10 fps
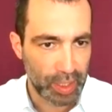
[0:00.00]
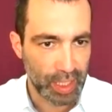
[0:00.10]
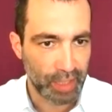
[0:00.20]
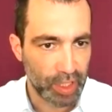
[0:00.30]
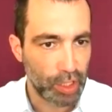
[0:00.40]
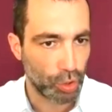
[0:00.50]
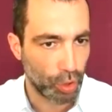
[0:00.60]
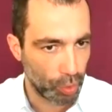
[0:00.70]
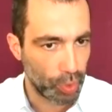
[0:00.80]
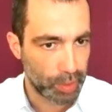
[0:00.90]
and services
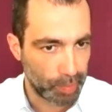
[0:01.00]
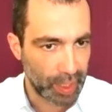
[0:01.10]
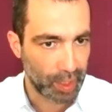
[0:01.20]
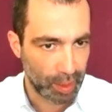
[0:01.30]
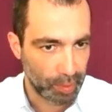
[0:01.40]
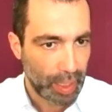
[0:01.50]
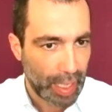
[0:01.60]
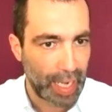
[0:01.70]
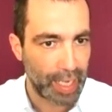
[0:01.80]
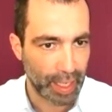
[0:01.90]
always bring
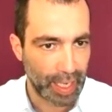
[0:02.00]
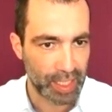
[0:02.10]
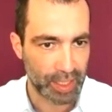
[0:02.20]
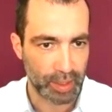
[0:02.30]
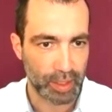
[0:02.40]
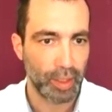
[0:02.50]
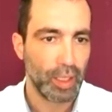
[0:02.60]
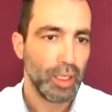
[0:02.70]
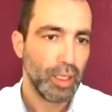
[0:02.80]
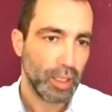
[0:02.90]
higher hazards.
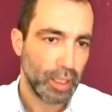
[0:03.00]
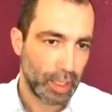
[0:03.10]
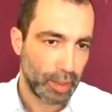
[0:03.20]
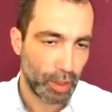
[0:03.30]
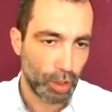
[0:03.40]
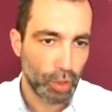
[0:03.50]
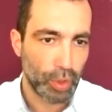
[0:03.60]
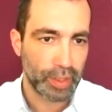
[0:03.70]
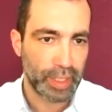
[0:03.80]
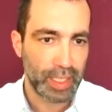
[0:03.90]

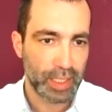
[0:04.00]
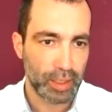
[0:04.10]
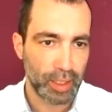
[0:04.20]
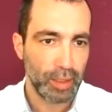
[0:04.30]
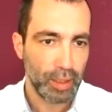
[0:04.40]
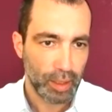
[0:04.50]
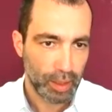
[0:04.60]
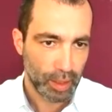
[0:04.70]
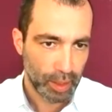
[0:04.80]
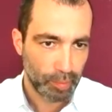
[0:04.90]
Lower density
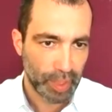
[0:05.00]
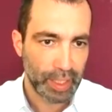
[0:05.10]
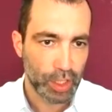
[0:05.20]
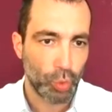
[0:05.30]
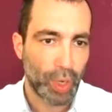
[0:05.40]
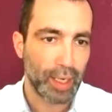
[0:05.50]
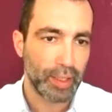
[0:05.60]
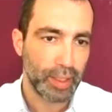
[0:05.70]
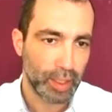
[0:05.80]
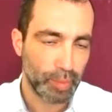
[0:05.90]
brings
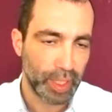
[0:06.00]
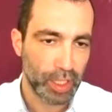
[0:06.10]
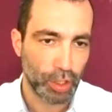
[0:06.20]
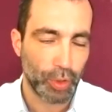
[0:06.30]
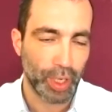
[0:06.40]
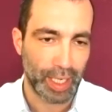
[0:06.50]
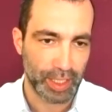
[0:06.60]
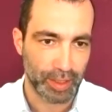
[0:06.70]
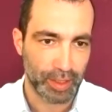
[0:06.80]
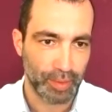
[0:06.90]
quality and brings lower
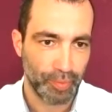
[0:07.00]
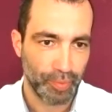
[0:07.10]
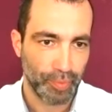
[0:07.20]
hazards.